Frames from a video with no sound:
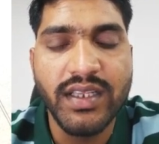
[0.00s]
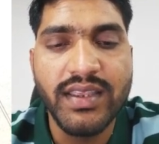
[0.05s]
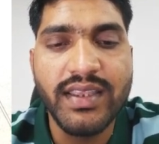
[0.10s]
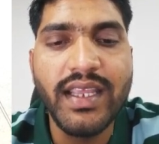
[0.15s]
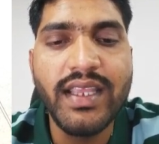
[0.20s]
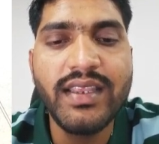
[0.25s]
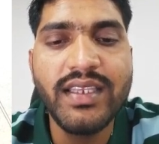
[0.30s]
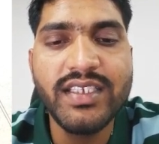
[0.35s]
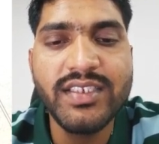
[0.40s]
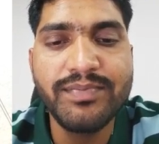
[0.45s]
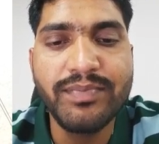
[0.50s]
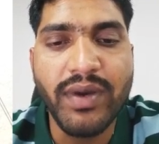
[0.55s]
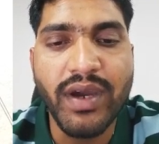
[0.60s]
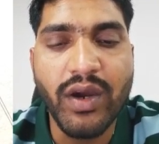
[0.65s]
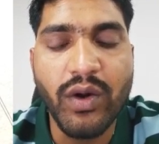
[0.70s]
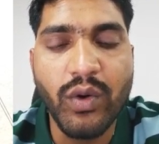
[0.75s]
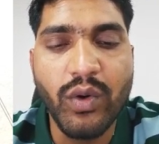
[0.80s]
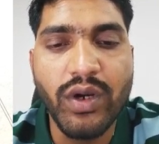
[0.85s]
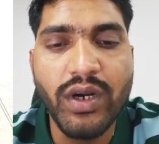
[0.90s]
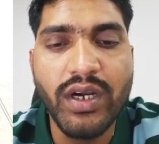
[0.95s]
Then this
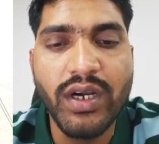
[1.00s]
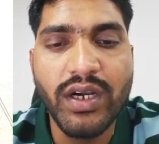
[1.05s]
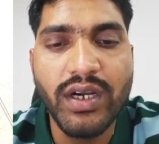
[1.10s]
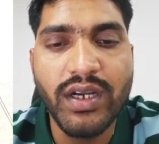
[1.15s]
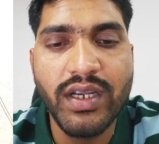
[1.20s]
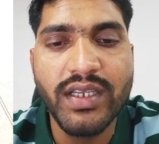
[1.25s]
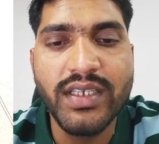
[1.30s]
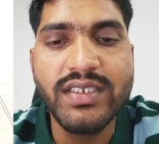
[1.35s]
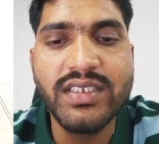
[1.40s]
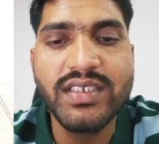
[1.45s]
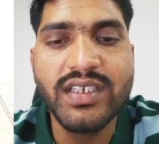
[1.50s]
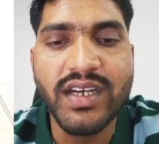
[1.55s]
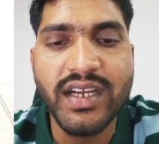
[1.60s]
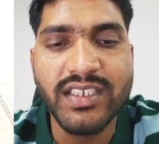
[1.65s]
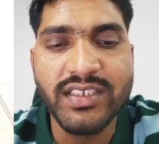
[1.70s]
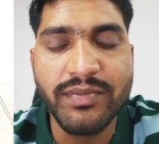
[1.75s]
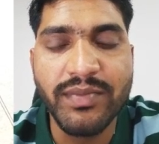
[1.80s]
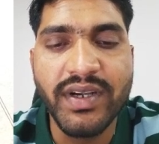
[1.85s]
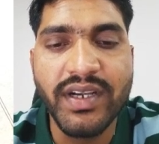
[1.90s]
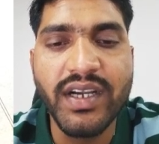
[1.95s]
power is
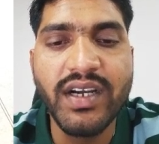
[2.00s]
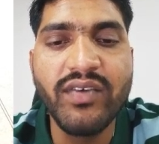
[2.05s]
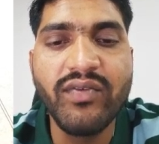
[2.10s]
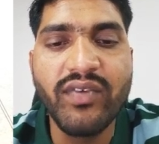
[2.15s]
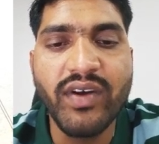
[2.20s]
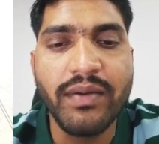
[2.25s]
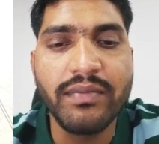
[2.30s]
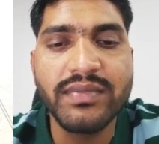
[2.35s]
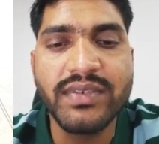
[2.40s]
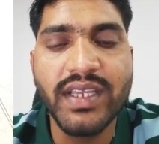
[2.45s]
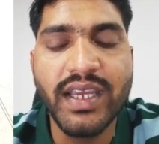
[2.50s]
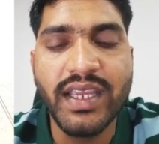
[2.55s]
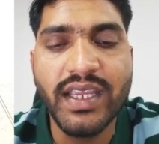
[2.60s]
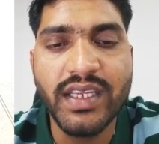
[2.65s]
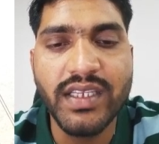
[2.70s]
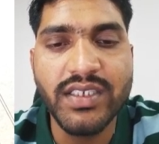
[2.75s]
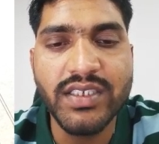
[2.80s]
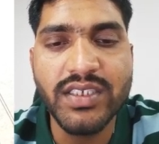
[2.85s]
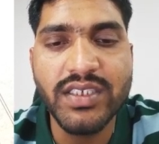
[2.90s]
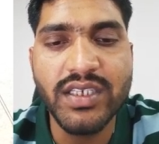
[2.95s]
transmitted from the
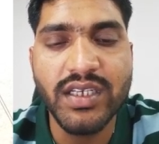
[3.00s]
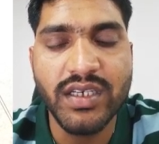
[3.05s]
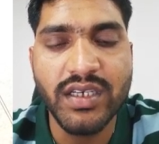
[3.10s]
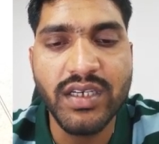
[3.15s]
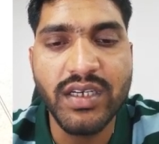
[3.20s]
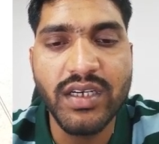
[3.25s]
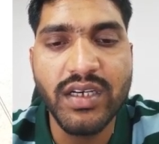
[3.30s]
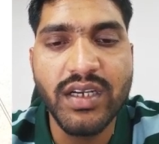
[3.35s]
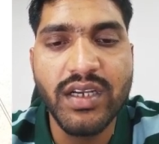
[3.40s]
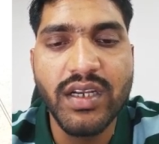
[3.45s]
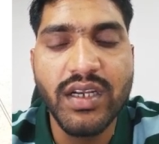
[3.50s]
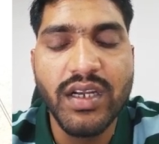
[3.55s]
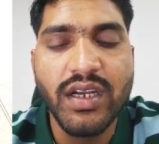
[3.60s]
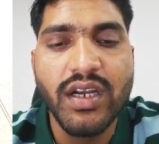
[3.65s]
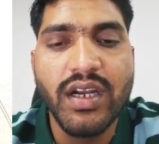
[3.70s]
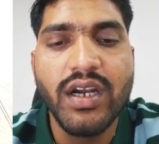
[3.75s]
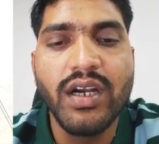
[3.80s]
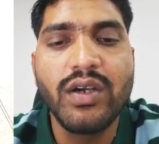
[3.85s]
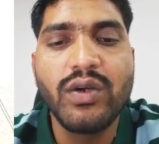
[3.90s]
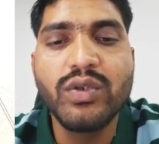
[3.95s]
engine
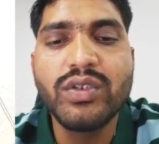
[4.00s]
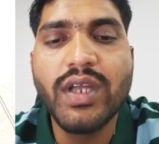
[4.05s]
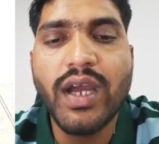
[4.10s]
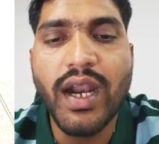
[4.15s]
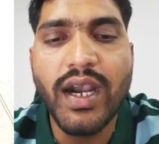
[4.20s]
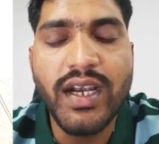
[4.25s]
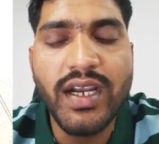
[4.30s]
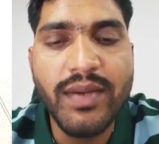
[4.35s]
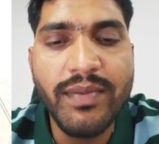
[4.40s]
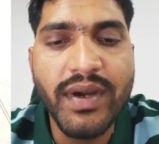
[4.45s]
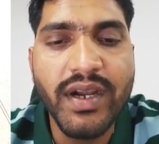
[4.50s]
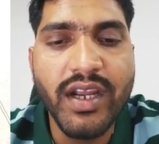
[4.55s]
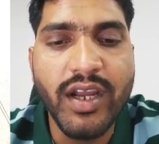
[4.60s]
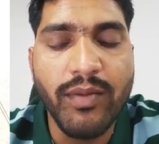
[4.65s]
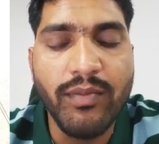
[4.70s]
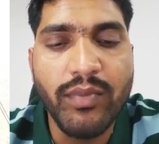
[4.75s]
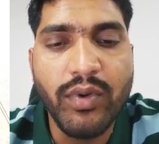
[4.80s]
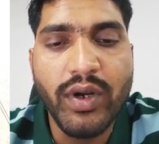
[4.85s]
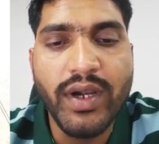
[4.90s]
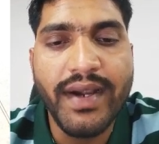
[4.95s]
to the ultimate
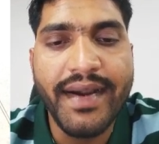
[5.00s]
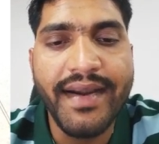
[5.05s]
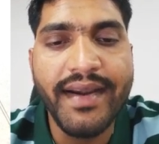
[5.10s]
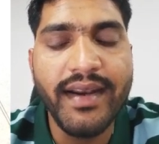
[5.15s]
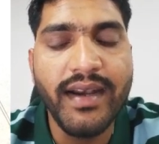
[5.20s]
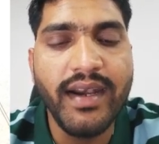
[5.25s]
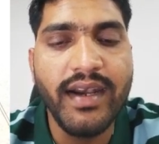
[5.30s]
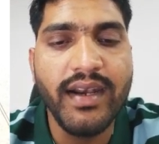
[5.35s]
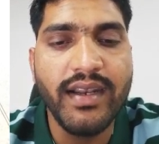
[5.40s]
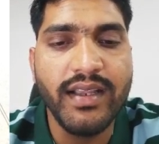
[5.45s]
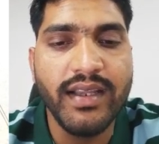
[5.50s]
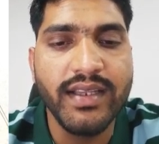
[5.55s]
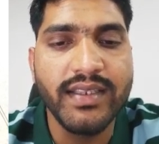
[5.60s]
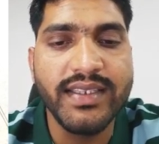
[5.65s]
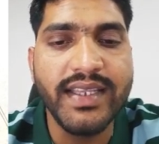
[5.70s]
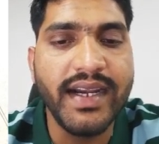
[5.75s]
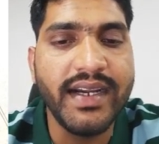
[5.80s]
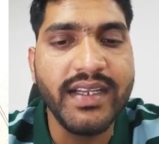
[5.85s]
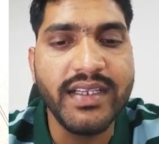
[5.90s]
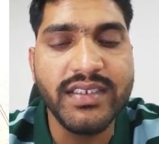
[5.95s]
component,
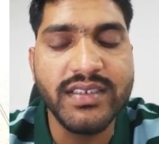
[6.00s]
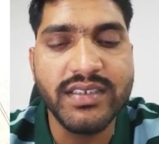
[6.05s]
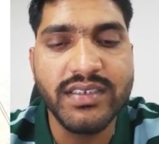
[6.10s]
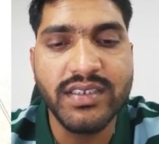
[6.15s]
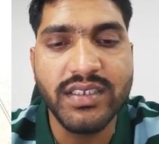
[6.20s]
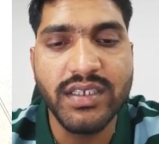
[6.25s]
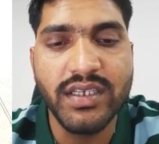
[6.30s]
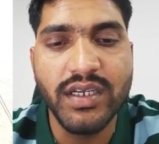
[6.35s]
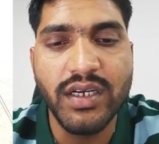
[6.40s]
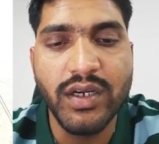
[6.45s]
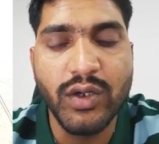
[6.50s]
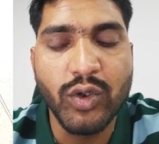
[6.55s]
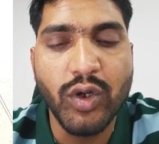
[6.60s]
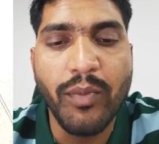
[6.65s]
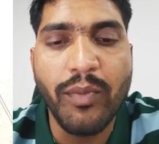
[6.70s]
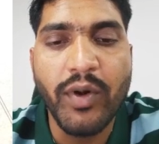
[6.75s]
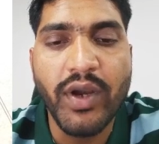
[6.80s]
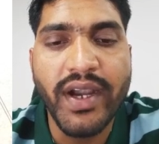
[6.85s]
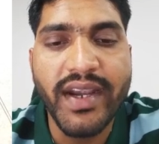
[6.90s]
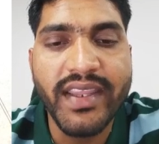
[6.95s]
that is to
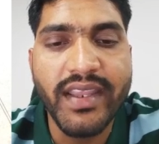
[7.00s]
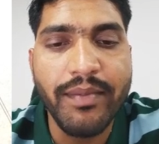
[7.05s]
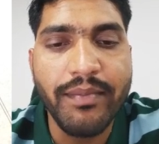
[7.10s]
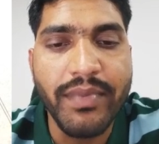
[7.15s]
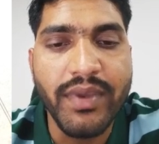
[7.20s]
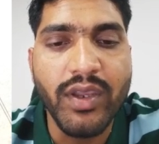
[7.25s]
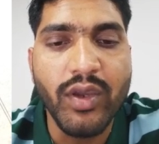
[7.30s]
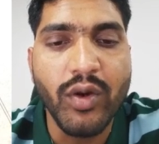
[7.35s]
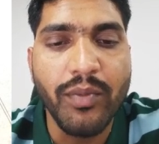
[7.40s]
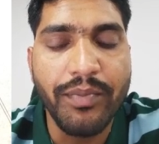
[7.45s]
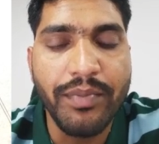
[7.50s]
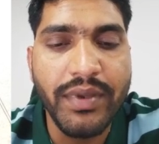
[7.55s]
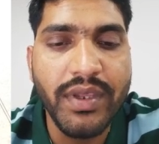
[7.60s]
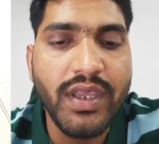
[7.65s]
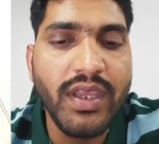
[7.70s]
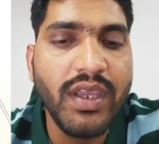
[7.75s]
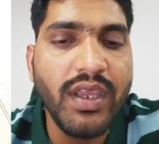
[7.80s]
operate the BOP,